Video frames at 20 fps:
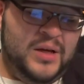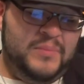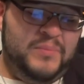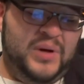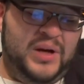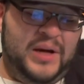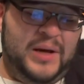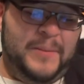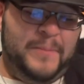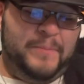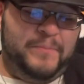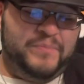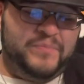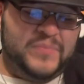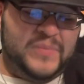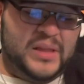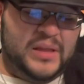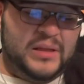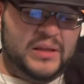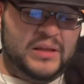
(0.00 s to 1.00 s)
But
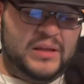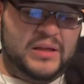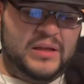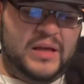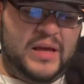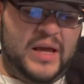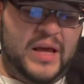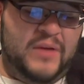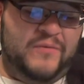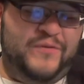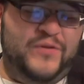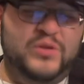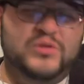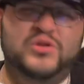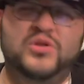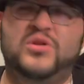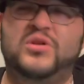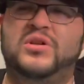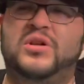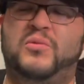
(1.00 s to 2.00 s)
if you
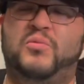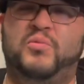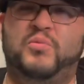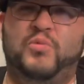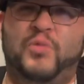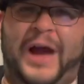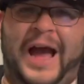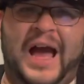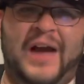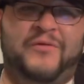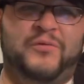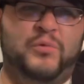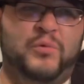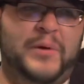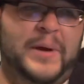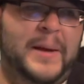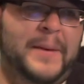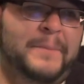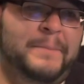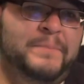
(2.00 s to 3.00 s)
do it the Wrath
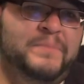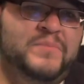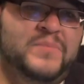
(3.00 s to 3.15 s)
way,